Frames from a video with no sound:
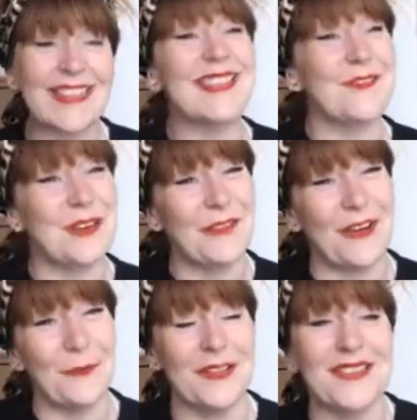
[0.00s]
This is a really
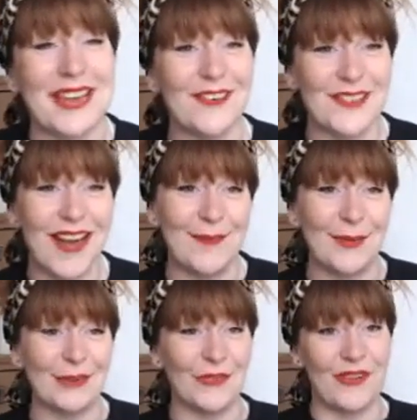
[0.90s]
fun one. Set your
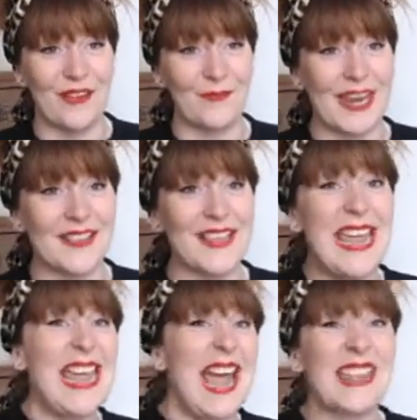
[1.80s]
timer for 5 minutes
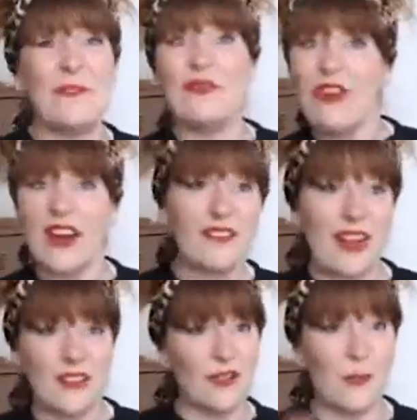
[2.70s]
and then run
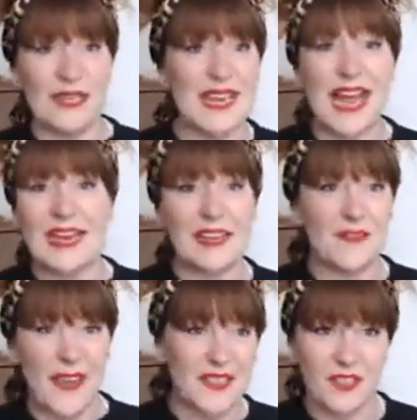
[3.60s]
around the room and tidy as
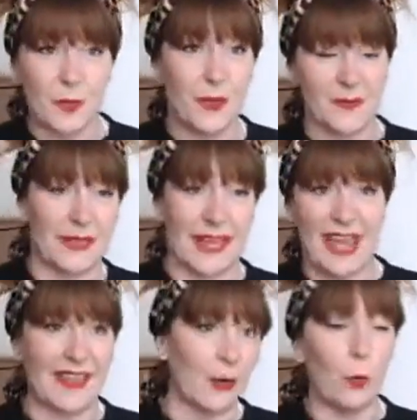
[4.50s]
fast as you possibly
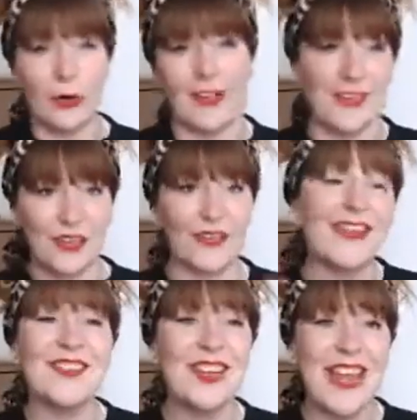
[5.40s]
can, like a whirling
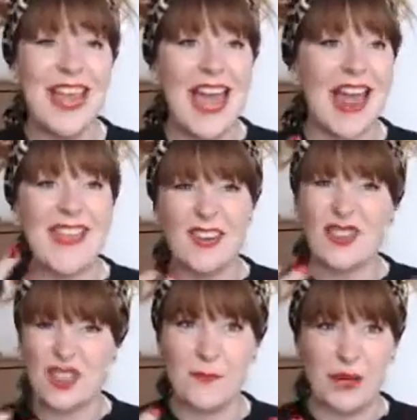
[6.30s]
dervish. And then you'll
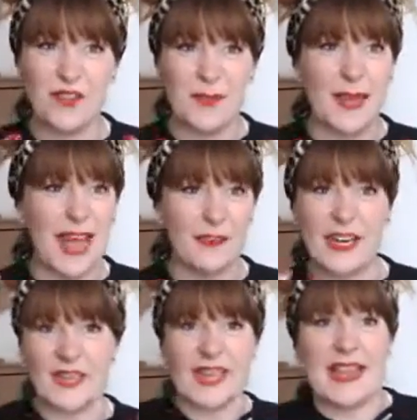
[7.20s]
just burn some
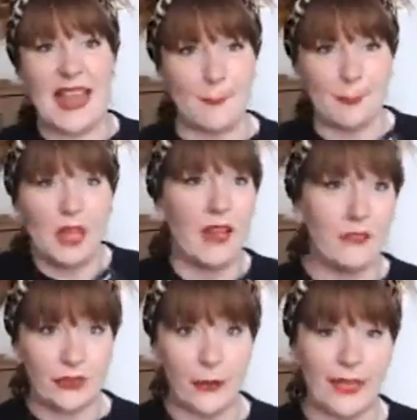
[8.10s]
calories and get that
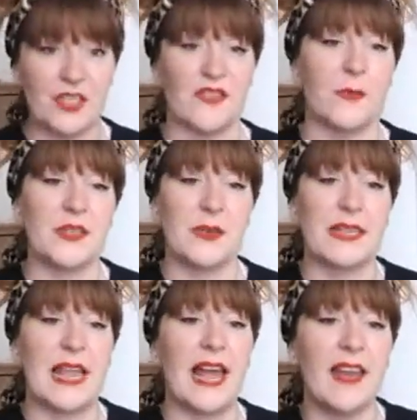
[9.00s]
blood flowing just from
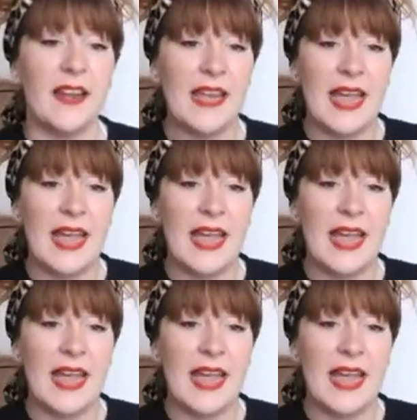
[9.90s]
doing that.